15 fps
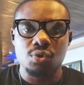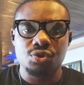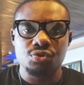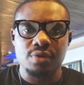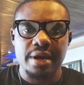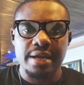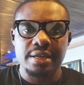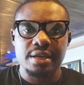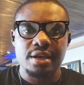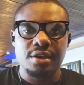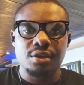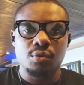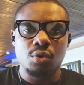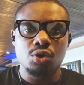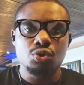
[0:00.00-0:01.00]
right?
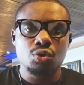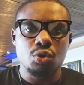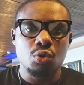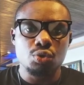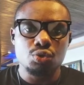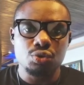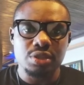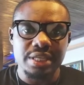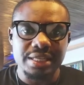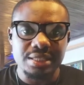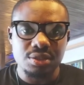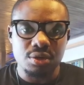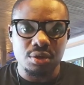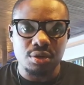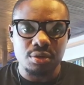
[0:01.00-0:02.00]
You want to go to
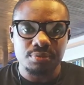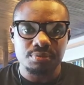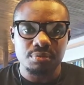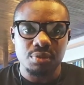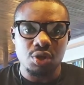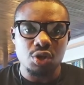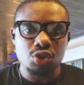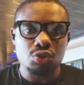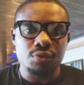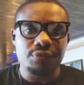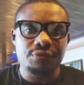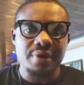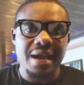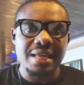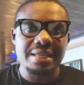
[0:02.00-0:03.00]
TikTok because you
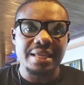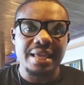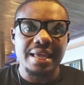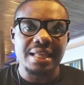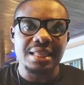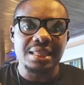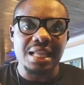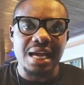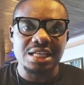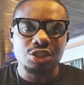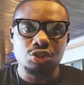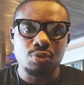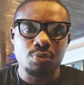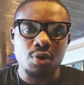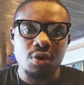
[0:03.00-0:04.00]
find a large
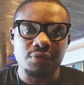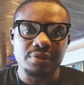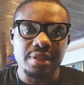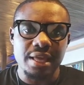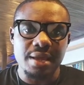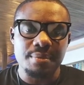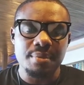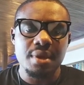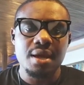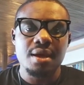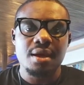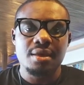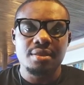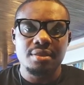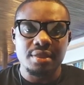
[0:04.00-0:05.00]
number of them
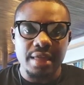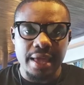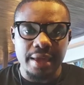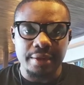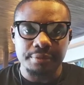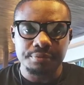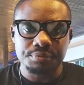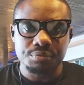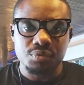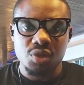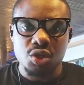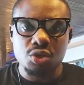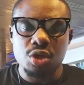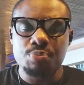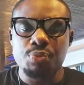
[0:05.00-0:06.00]
there.
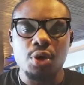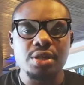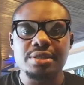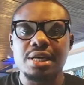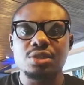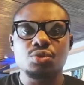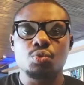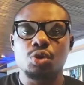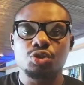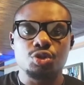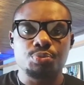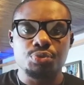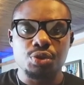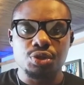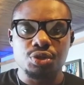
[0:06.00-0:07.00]
So it boils down to what your
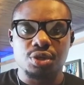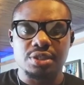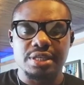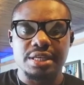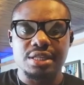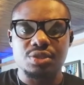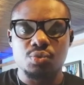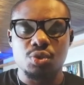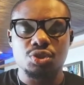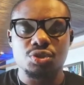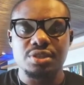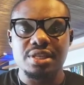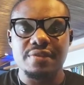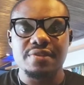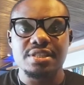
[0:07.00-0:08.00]
product is, what your
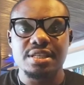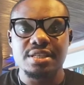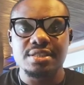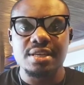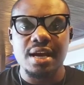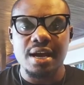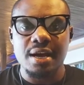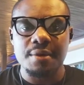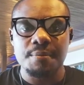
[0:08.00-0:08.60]
services are,